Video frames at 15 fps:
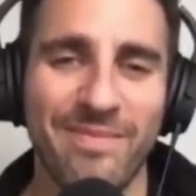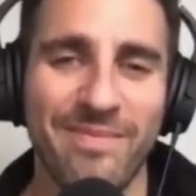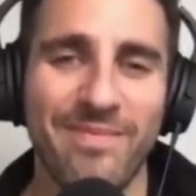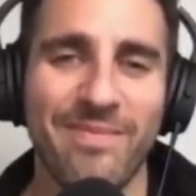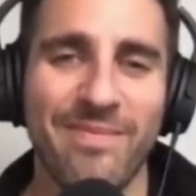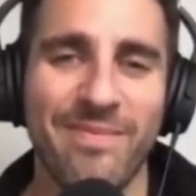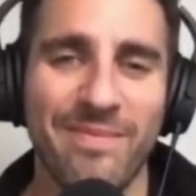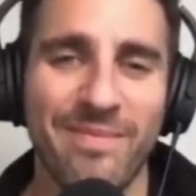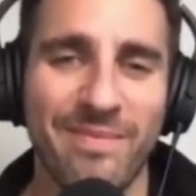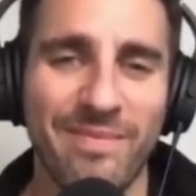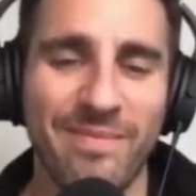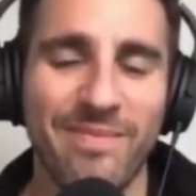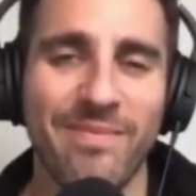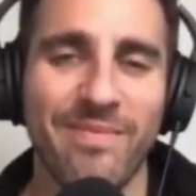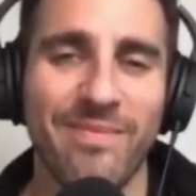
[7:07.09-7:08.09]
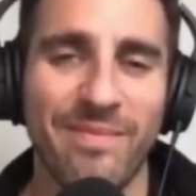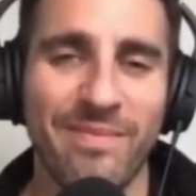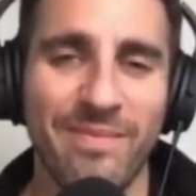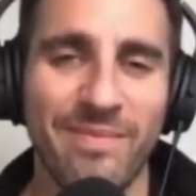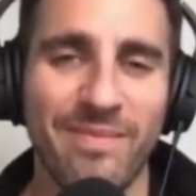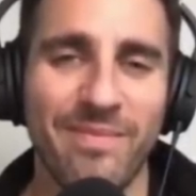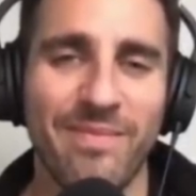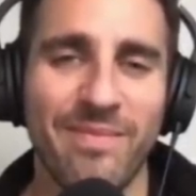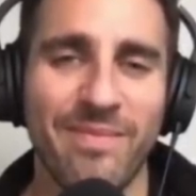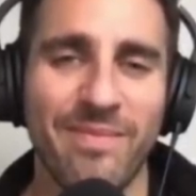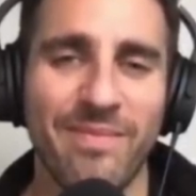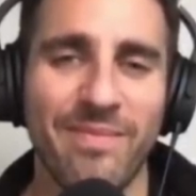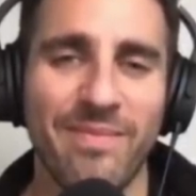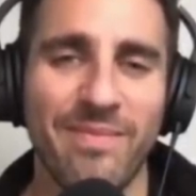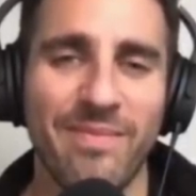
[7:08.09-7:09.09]

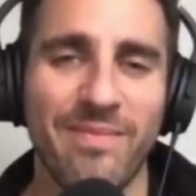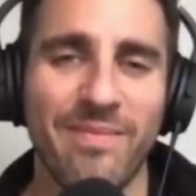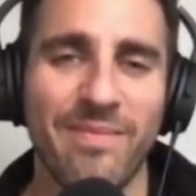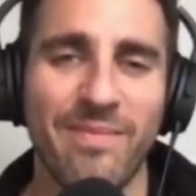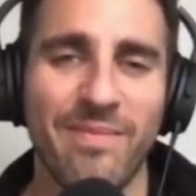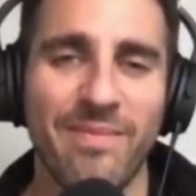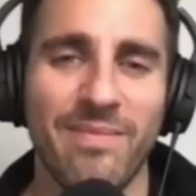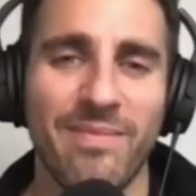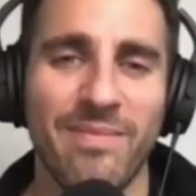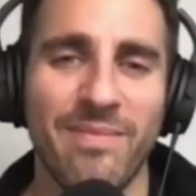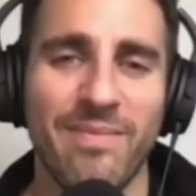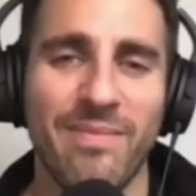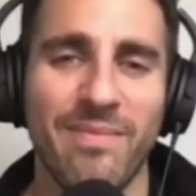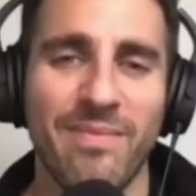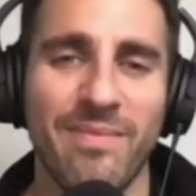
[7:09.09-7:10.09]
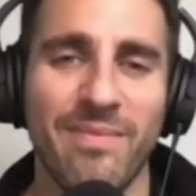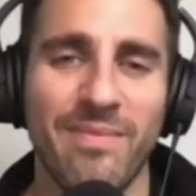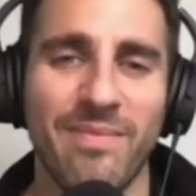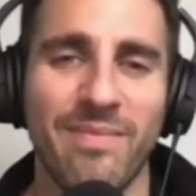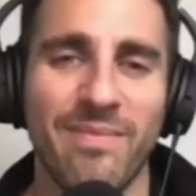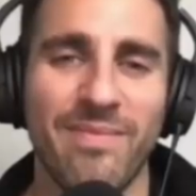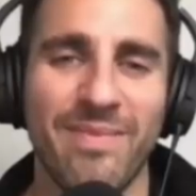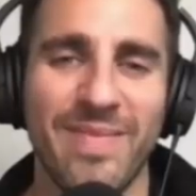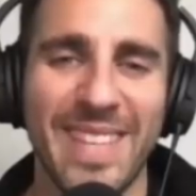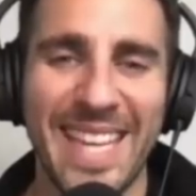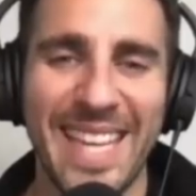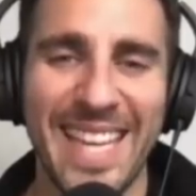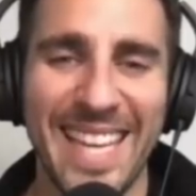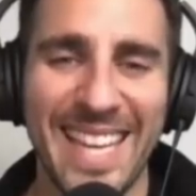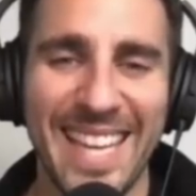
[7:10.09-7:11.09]

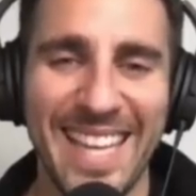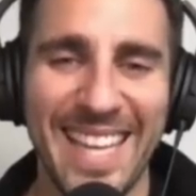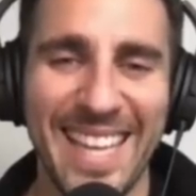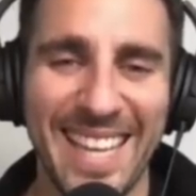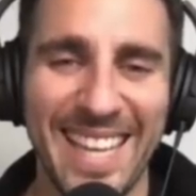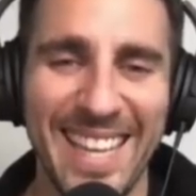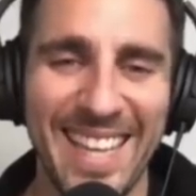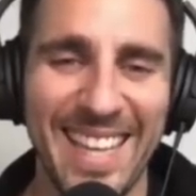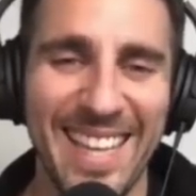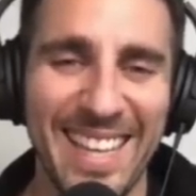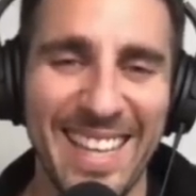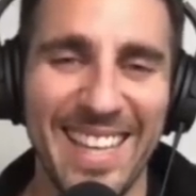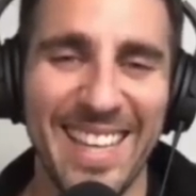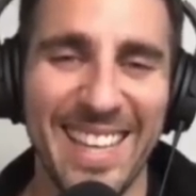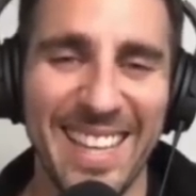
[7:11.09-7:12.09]
(silent)